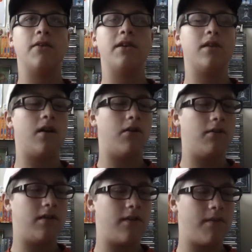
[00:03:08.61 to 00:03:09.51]
Oh wait,
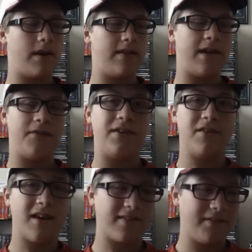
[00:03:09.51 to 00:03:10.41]
no, never mind. That
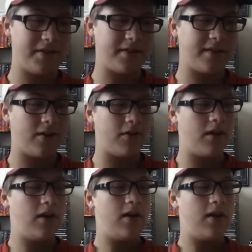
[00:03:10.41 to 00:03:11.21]
video got deleted too.